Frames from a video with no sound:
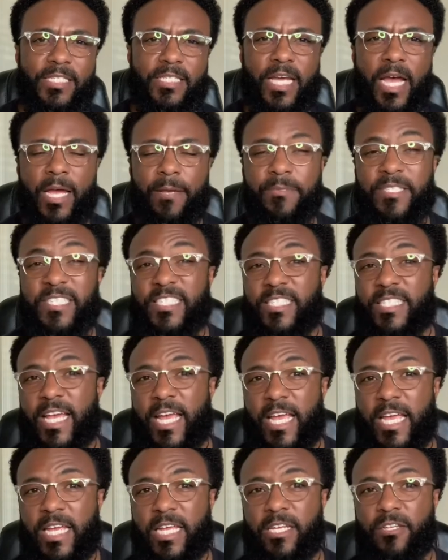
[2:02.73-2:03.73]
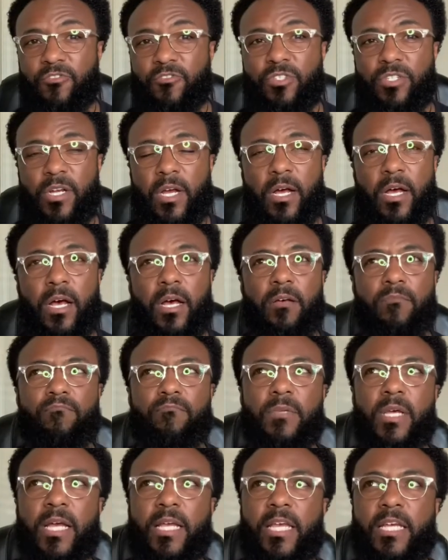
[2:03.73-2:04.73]
type stage,
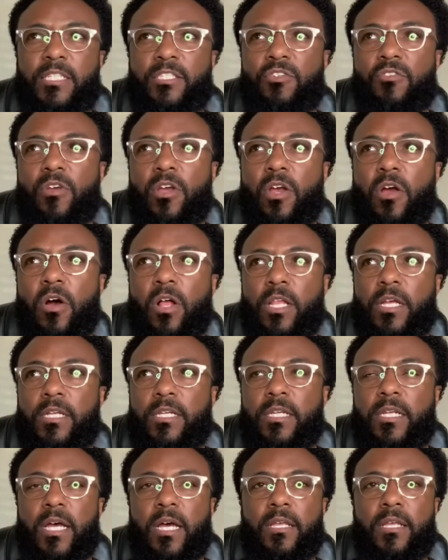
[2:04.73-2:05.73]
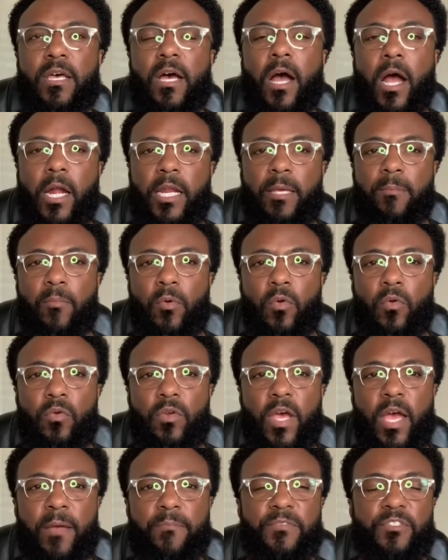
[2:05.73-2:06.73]
I guess you could call it the honeymoon
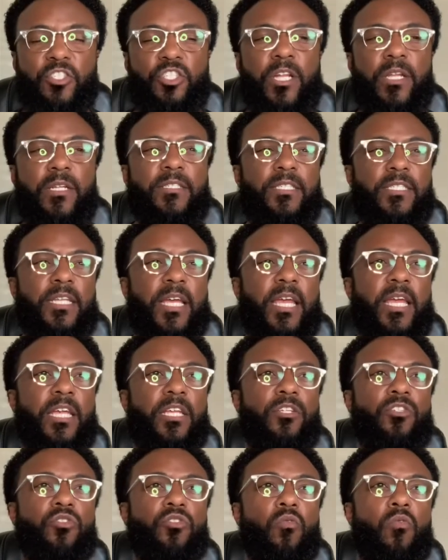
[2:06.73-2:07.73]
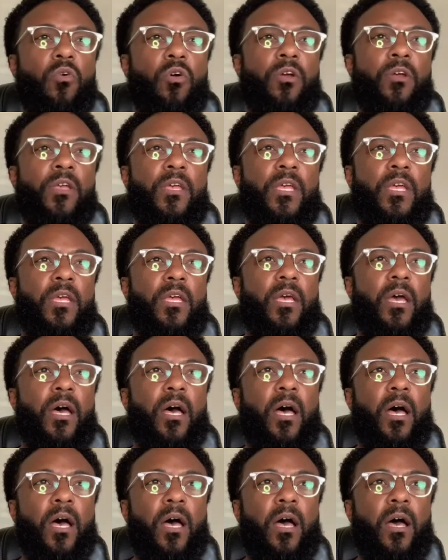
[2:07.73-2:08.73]
type stage, or
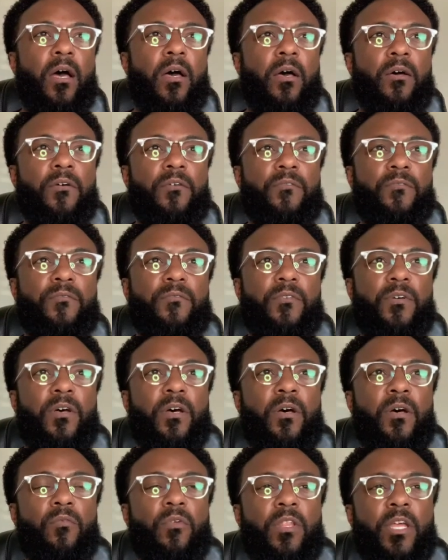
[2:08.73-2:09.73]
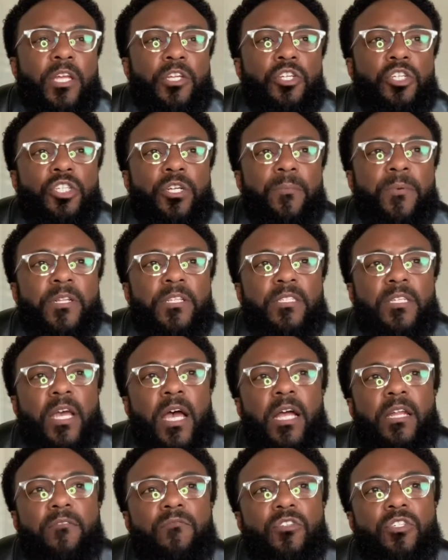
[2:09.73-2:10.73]
of a relationship. And it's
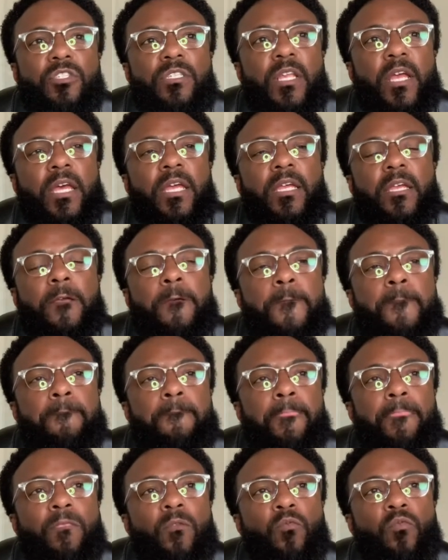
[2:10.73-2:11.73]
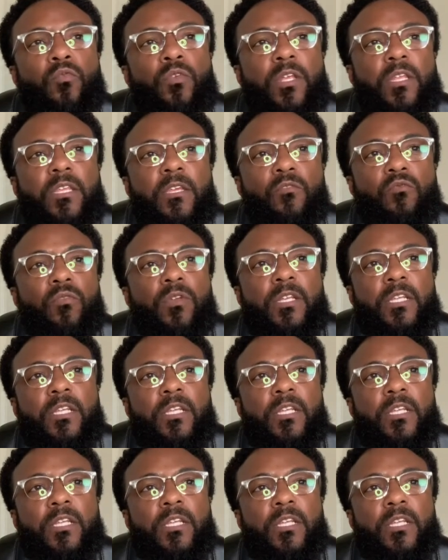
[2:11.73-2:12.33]
kind of just like really